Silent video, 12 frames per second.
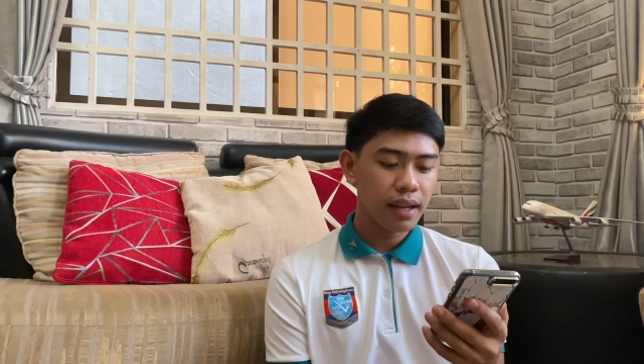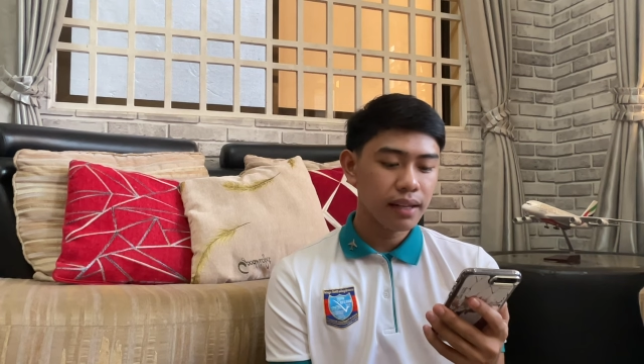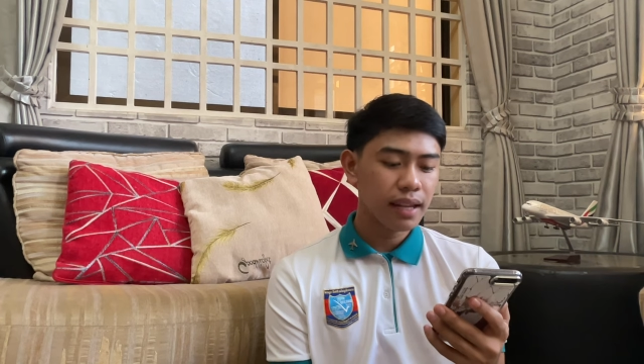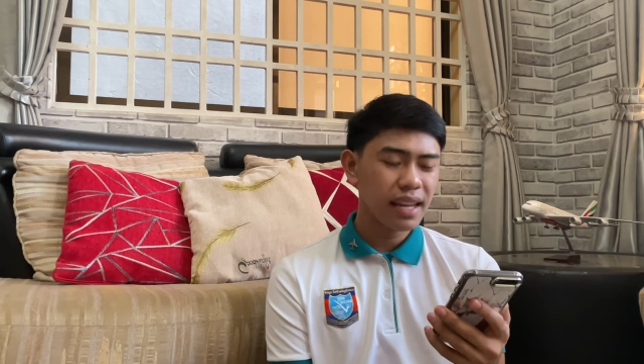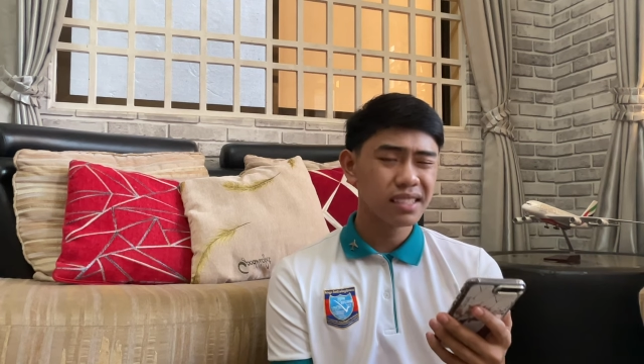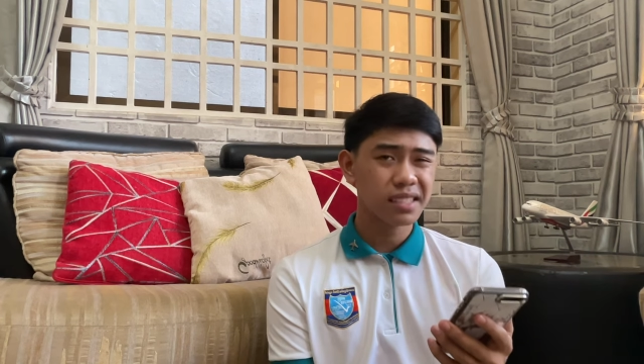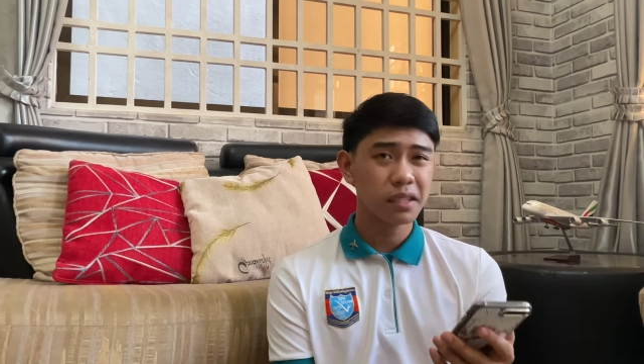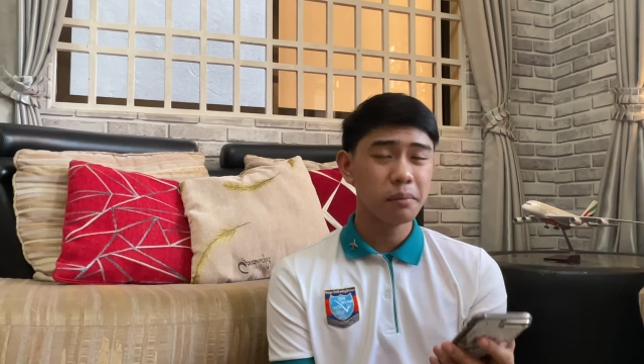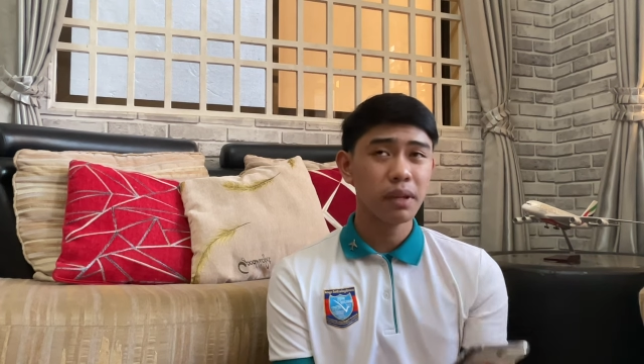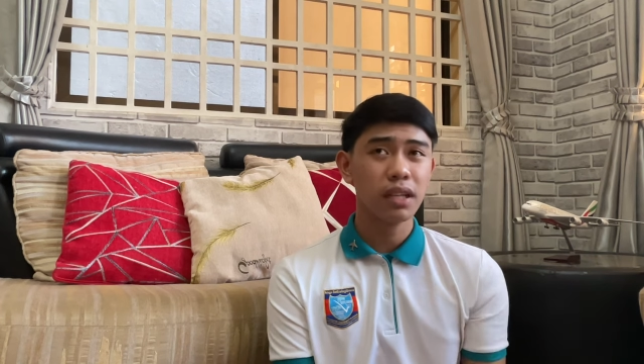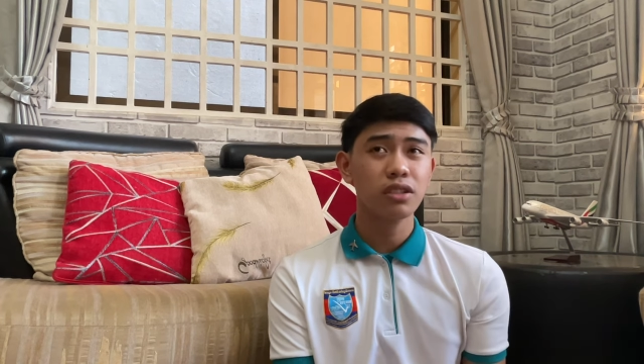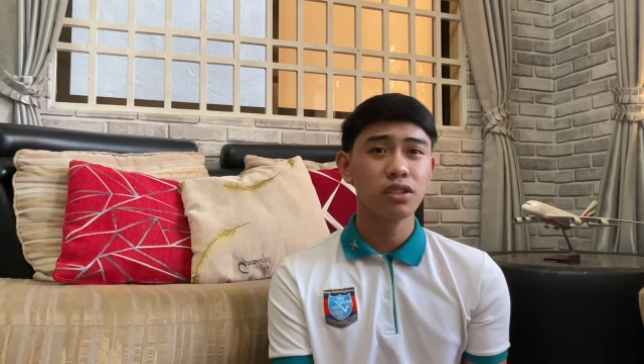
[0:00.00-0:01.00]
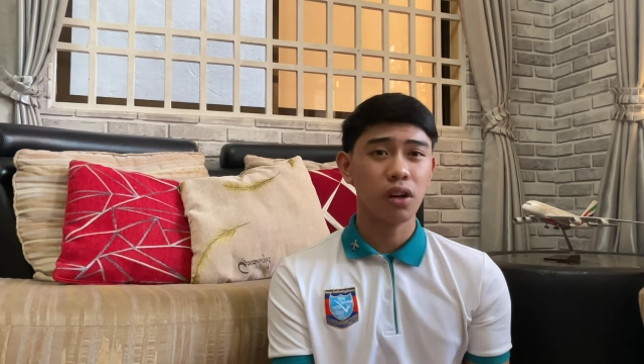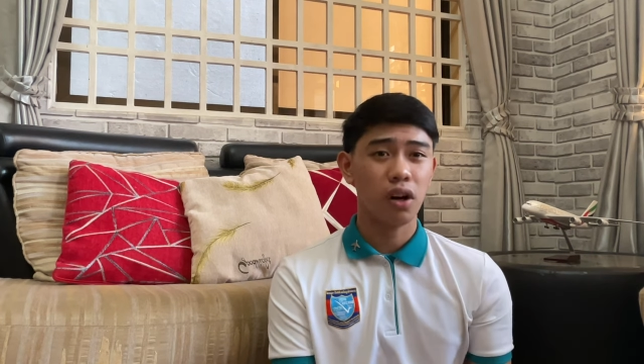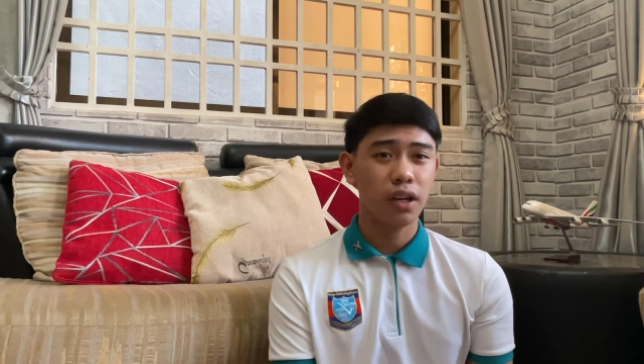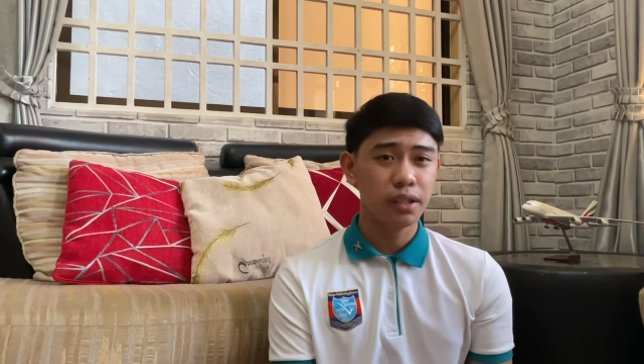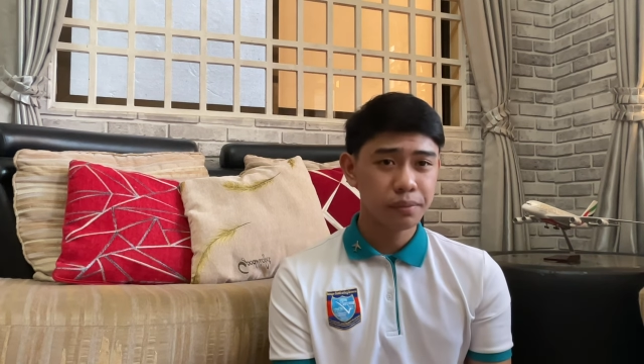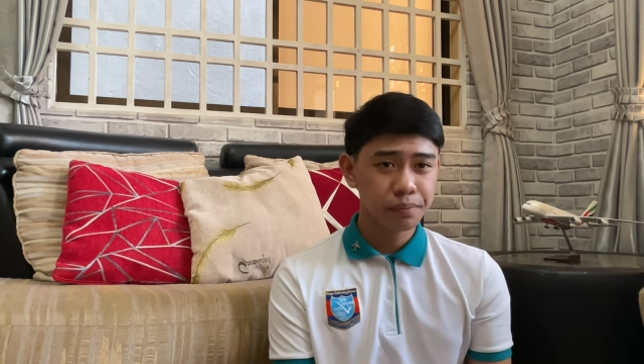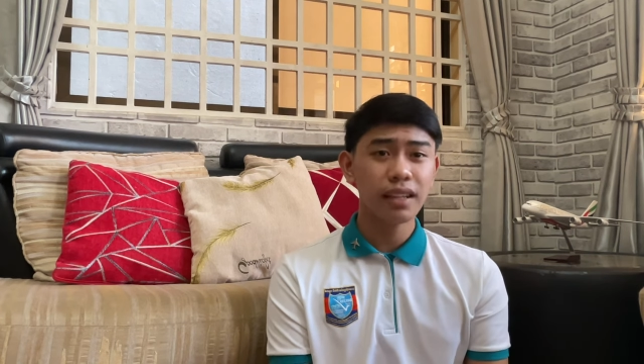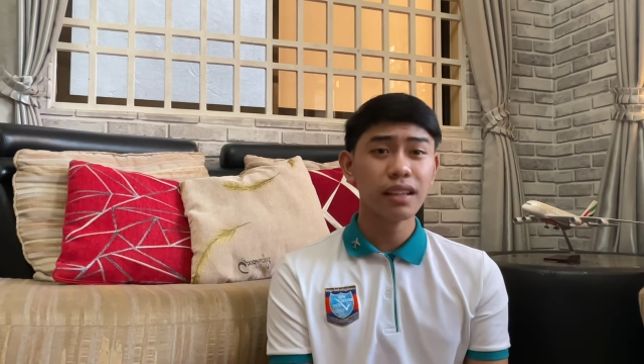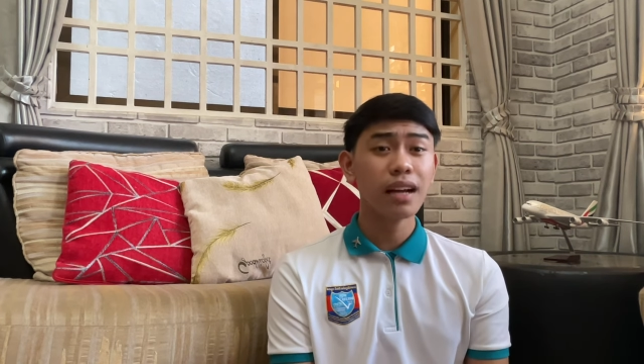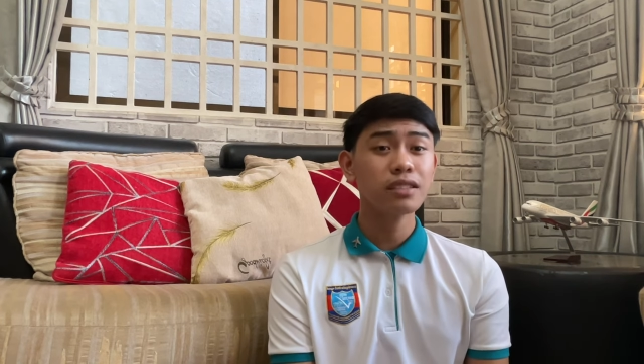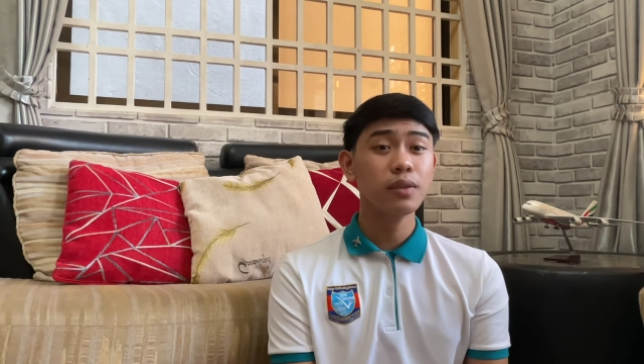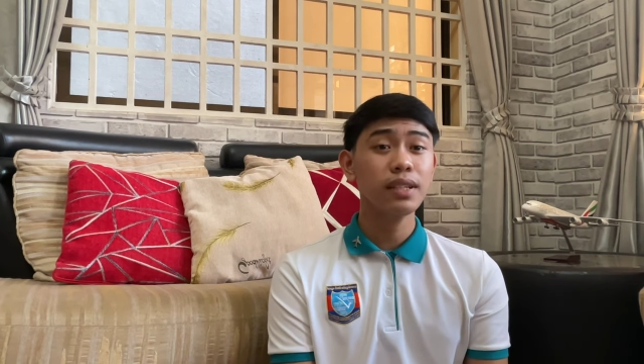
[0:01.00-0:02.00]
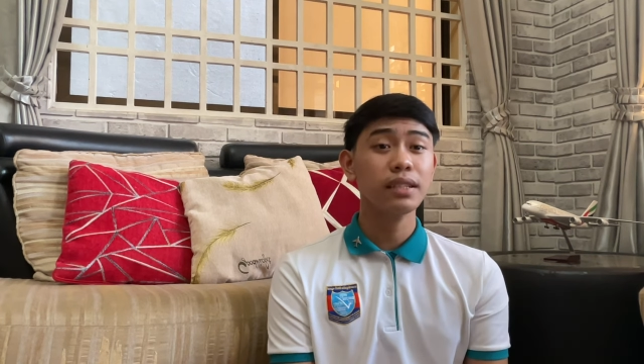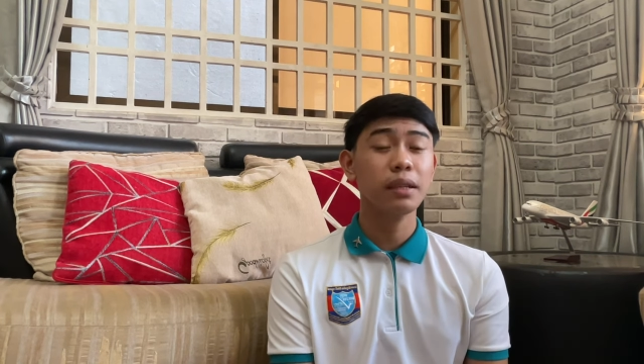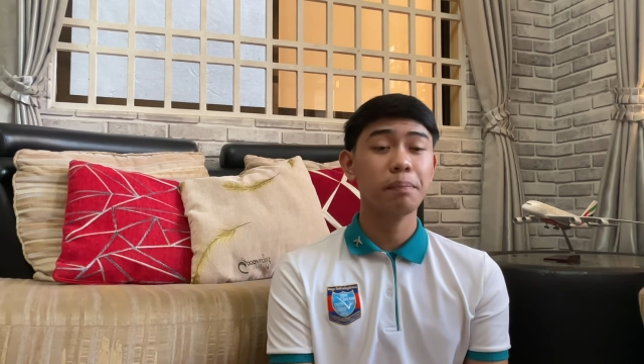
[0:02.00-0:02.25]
An estimation, it actually